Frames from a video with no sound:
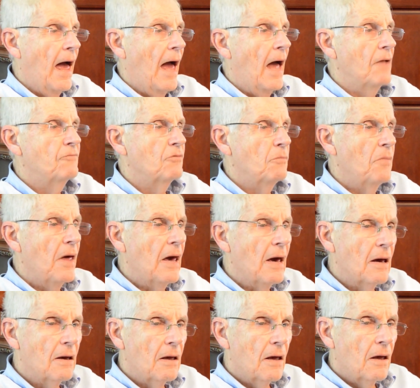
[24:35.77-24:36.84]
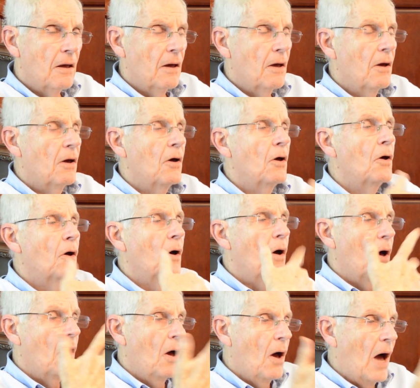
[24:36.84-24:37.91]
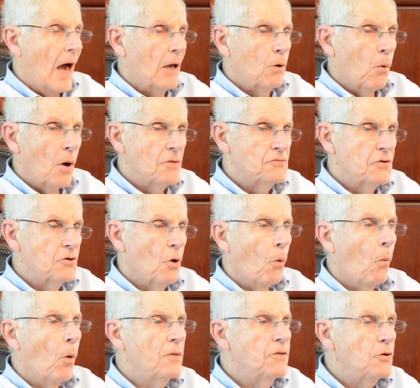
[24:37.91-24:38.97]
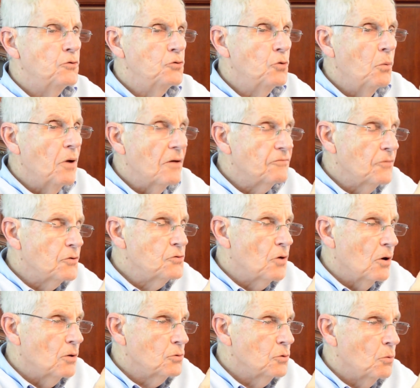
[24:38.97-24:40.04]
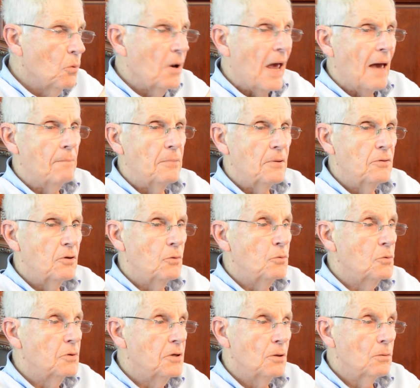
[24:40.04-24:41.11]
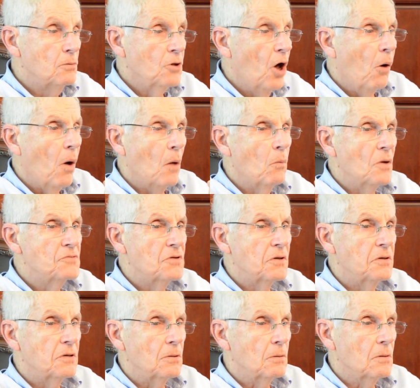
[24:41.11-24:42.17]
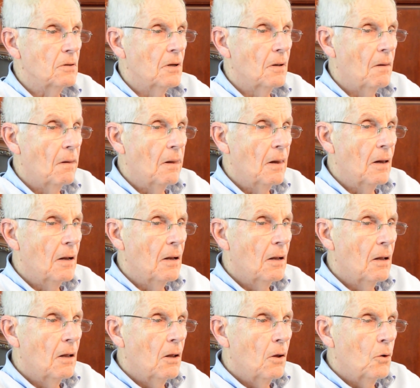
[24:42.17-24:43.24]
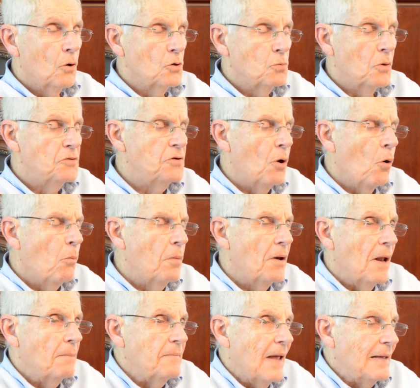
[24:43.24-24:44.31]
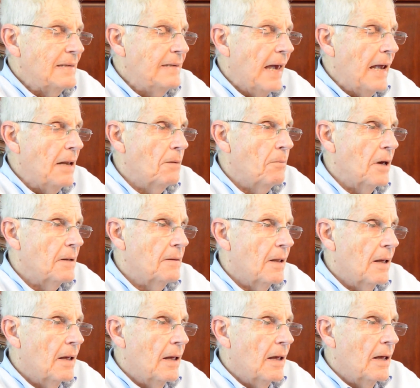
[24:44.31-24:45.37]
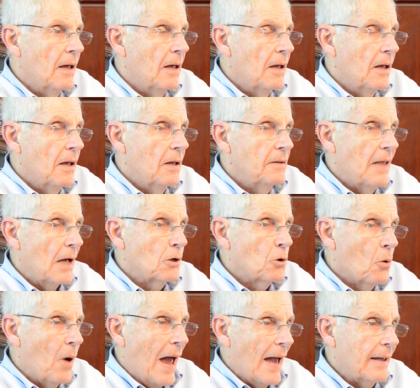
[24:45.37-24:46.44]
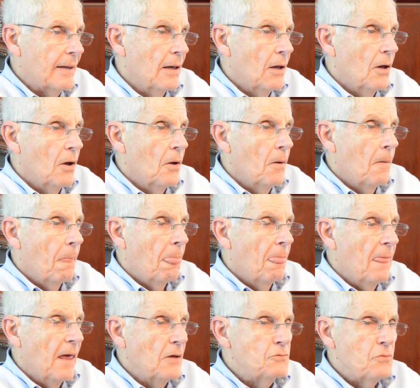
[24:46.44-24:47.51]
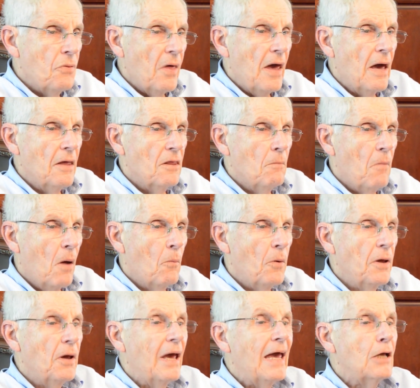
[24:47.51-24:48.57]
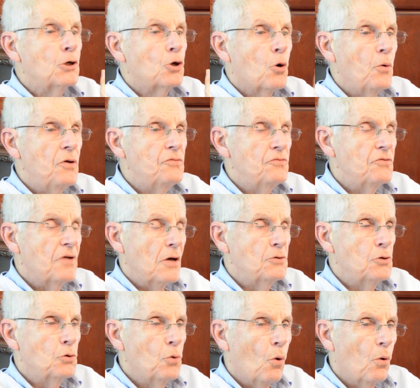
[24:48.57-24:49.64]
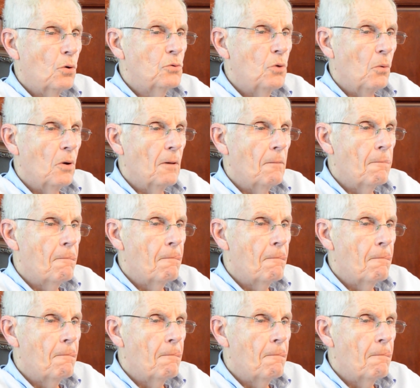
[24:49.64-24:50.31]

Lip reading: And from there, I questioned her. What did you do after childhood? What happened to you? You were killed? No, I wasn't killed. It's once you open up that gate a bit, that crack, it's there. The memory increases as you talk to it.